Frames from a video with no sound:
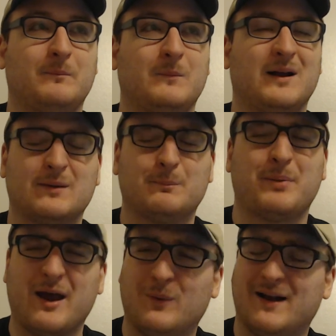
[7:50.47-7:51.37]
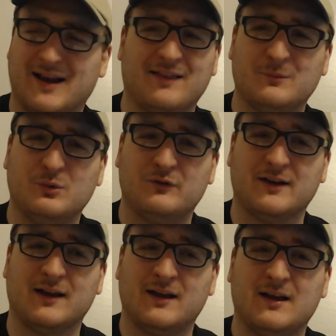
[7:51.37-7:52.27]
It's a bad way to end the
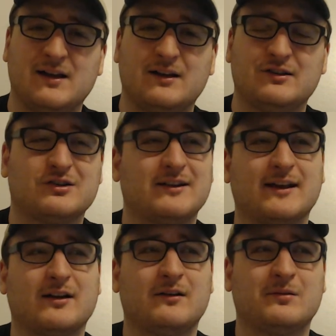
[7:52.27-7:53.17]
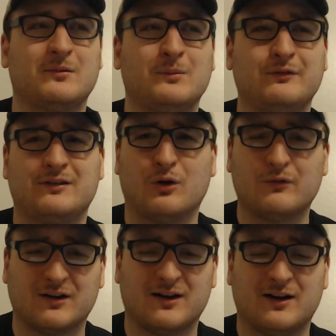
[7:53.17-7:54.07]
movie. You're like, the movie's
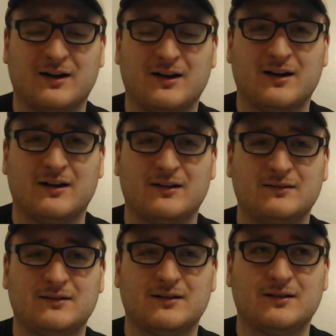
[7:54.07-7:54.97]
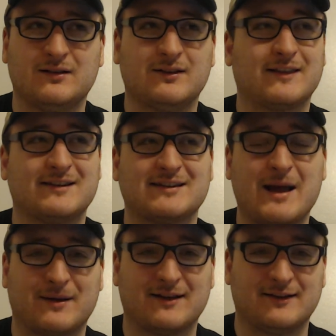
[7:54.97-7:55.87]
over? Like, they
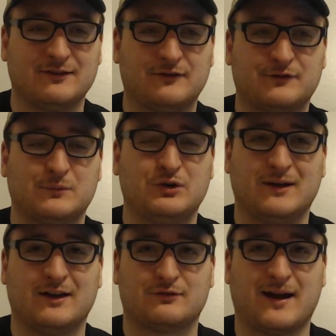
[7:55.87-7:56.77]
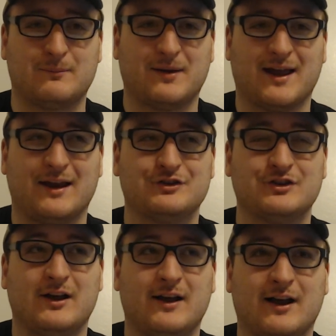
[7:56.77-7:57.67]
stop Godzilla from doing his rampage,
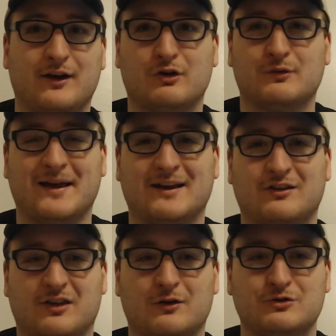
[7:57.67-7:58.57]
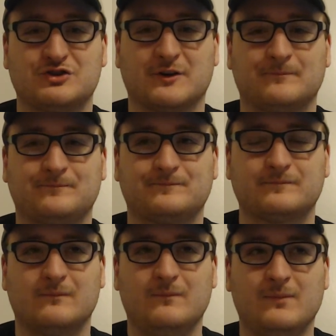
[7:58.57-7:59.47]
and he goes back into the ocean,
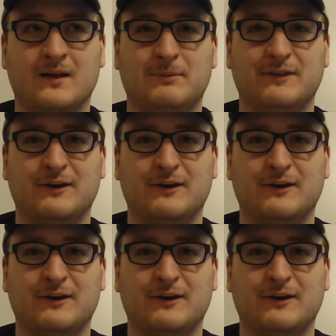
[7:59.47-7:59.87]
but they